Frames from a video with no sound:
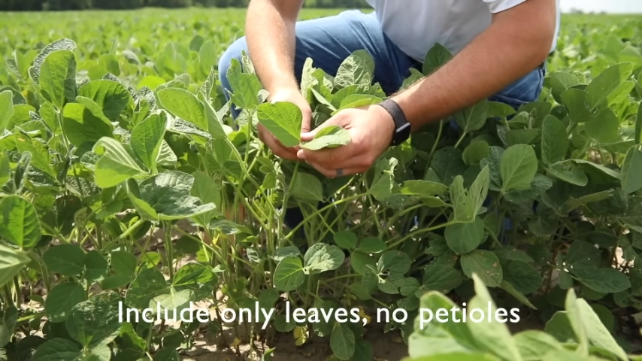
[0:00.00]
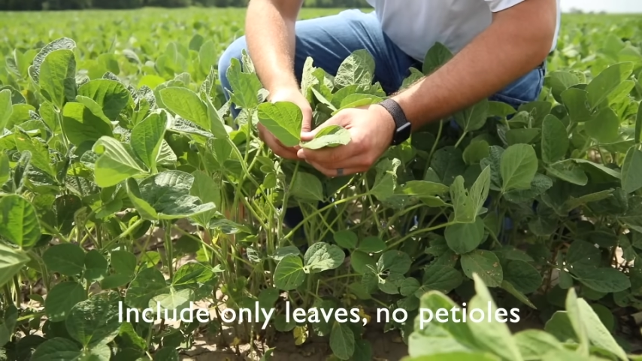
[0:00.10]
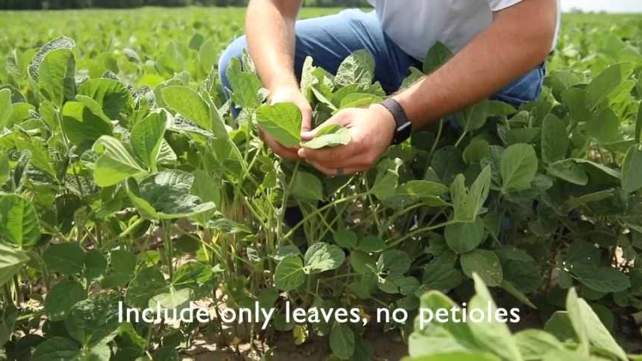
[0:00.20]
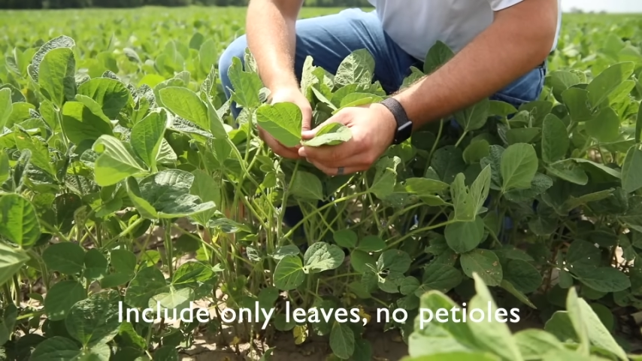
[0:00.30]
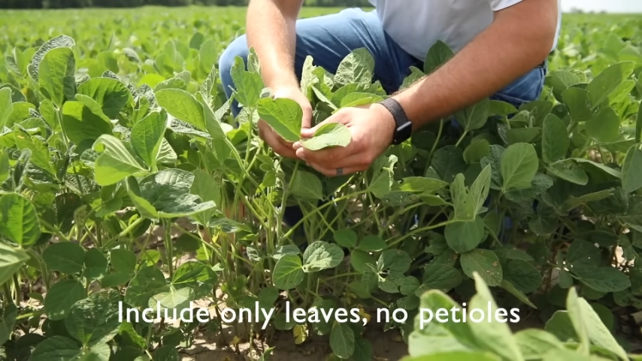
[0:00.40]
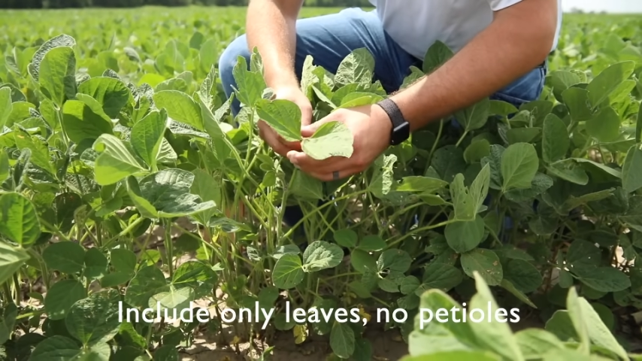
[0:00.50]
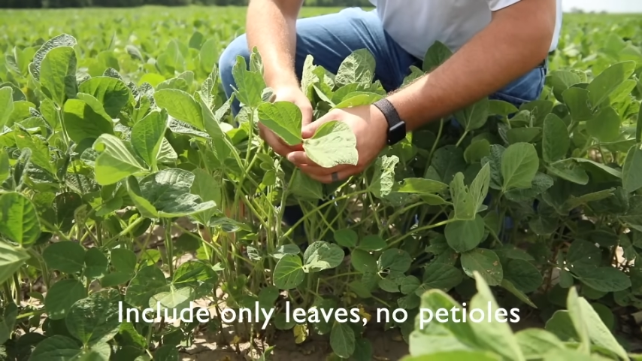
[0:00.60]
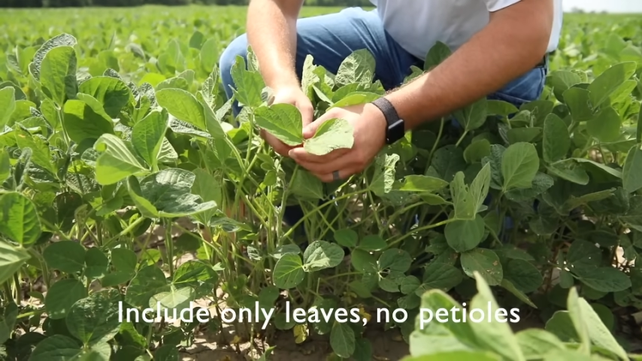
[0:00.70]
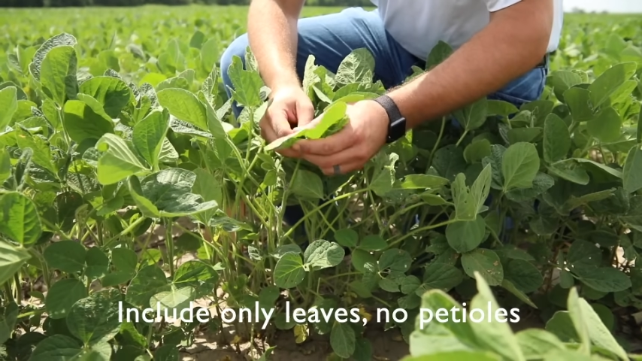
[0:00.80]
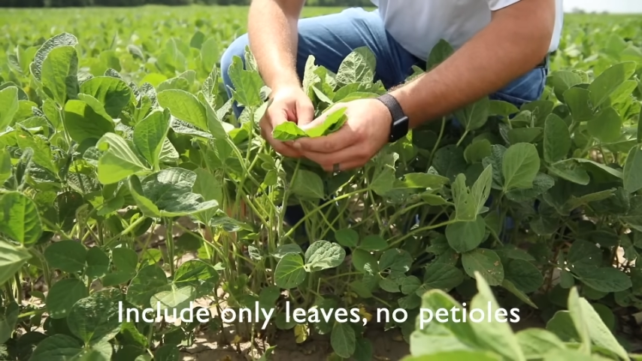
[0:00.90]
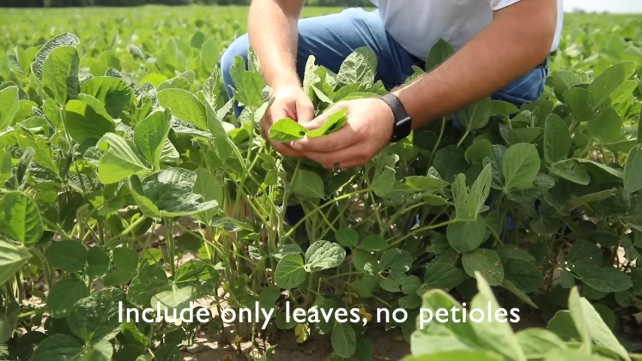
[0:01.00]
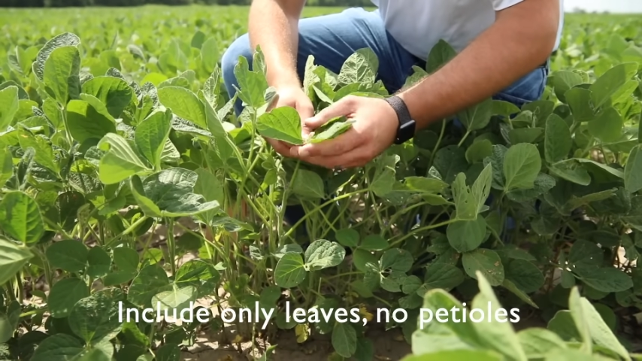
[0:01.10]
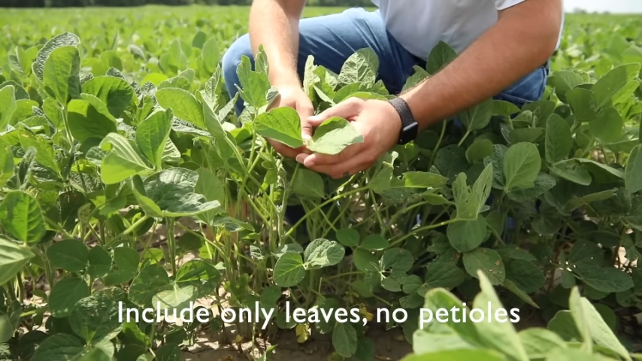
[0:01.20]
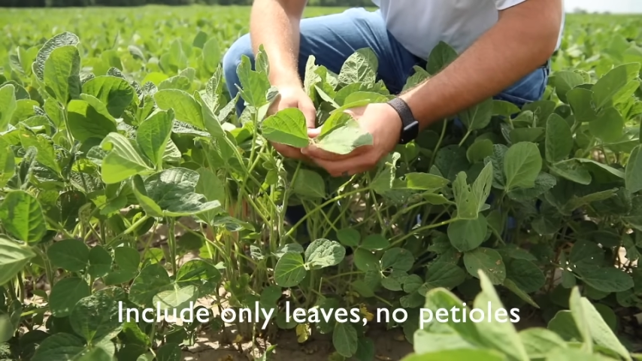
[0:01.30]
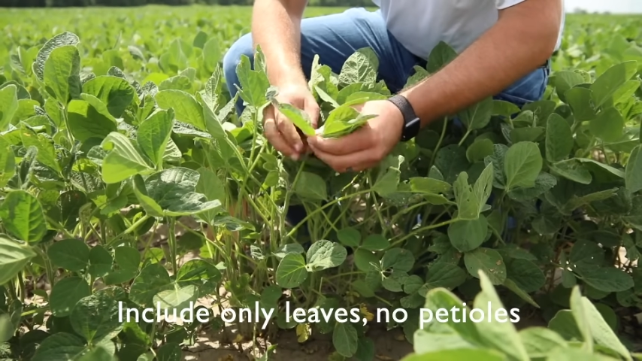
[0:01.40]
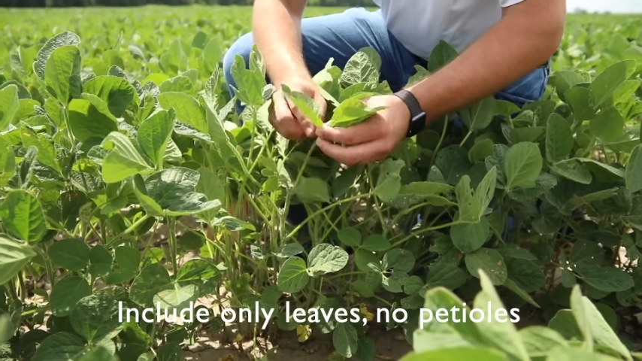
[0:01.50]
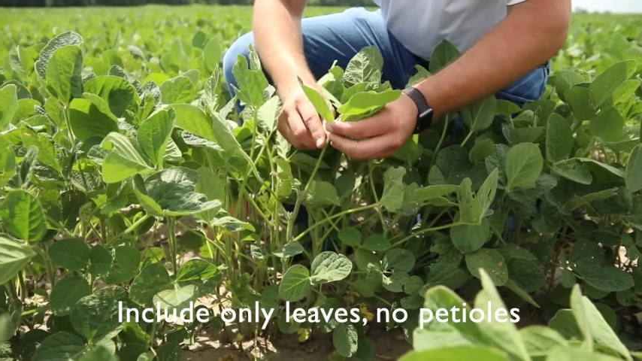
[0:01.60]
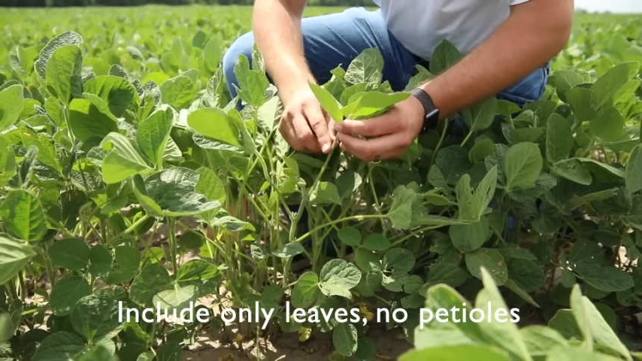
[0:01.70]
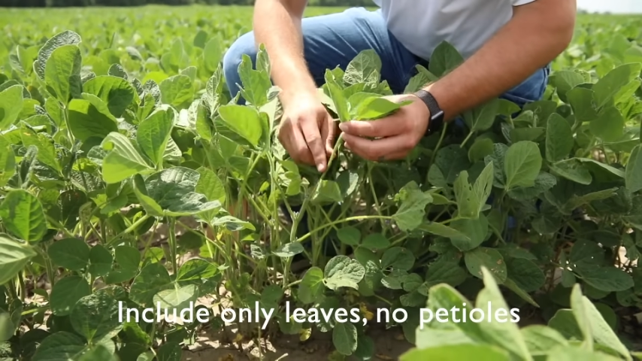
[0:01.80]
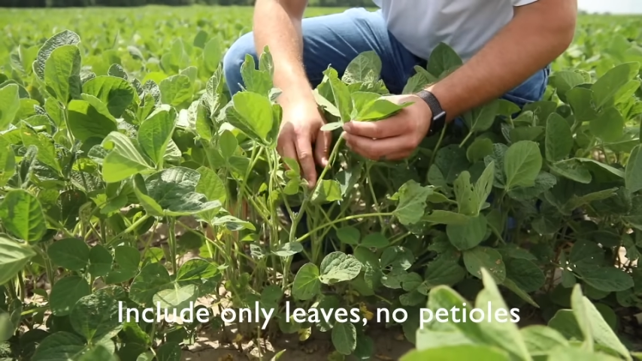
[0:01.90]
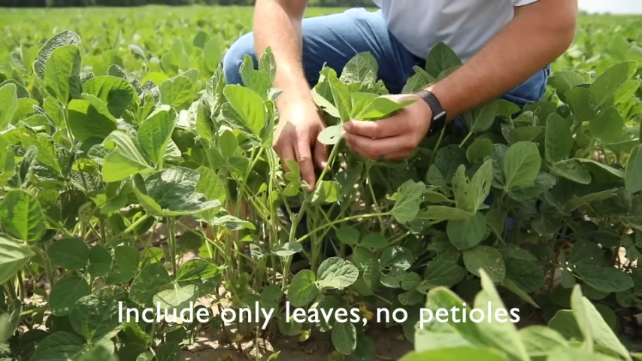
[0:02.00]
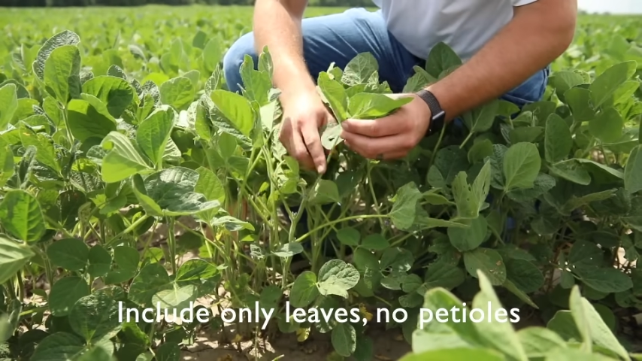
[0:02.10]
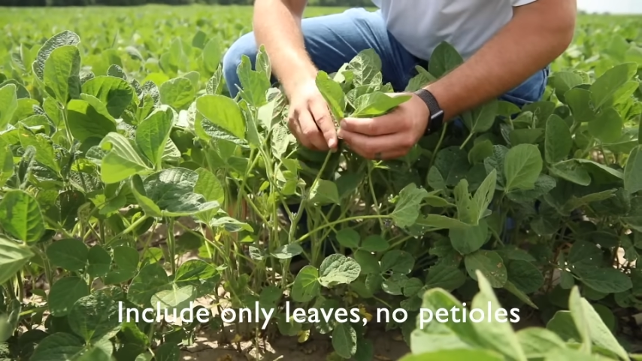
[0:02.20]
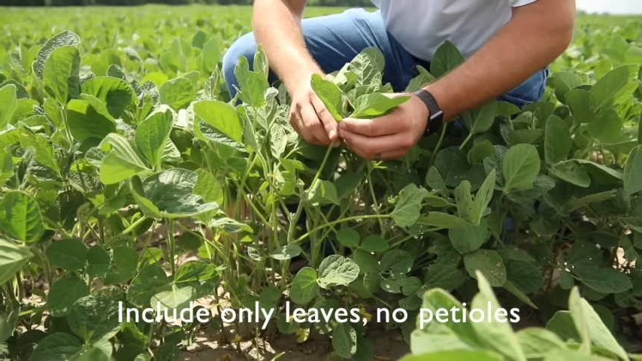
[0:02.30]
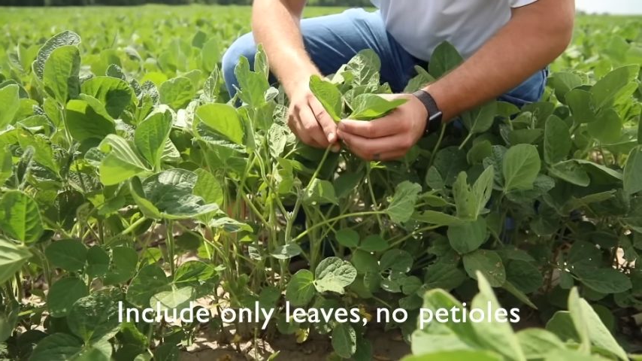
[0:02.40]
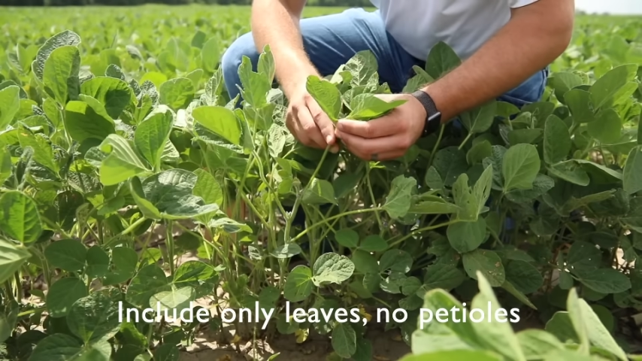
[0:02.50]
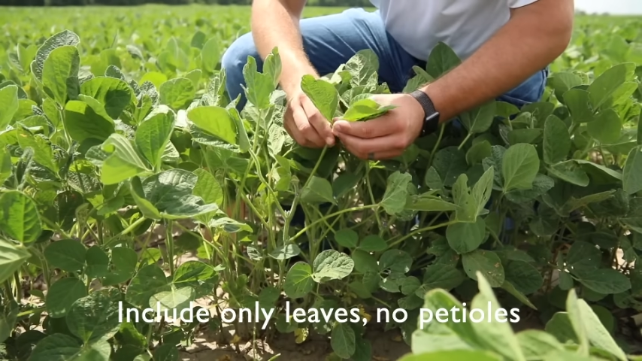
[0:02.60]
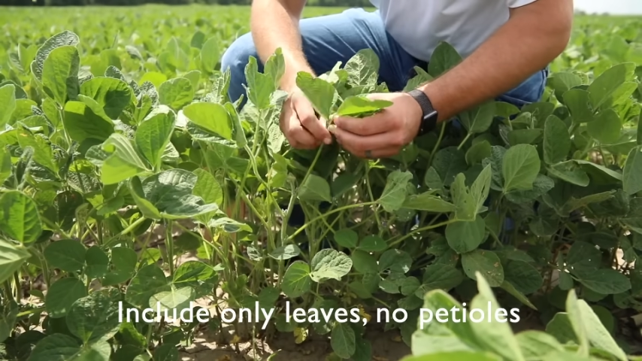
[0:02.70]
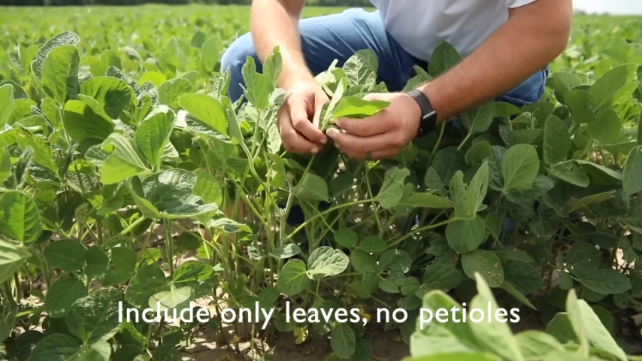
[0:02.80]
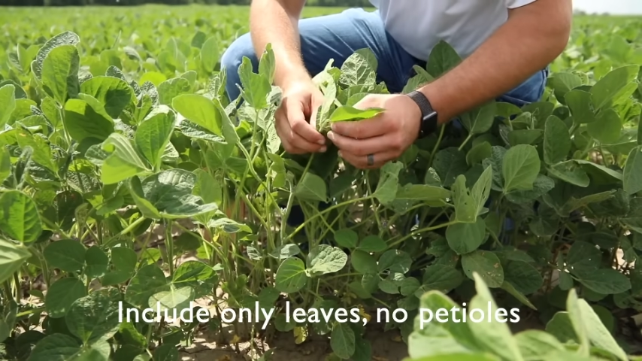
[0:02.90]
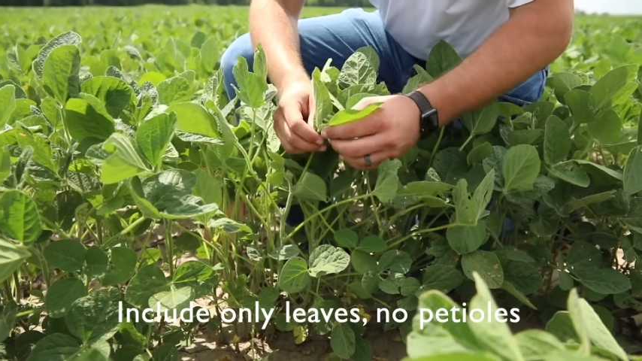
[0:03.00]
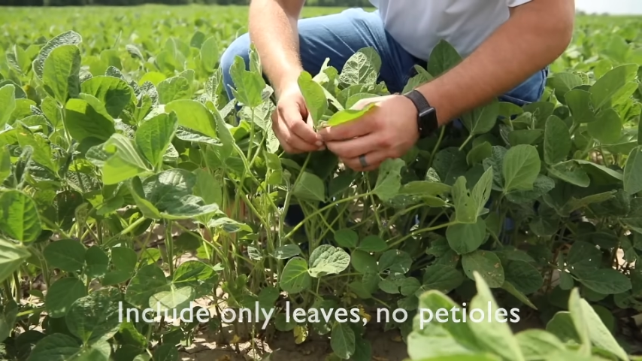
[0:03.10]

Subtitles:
[unreadable: no face in view]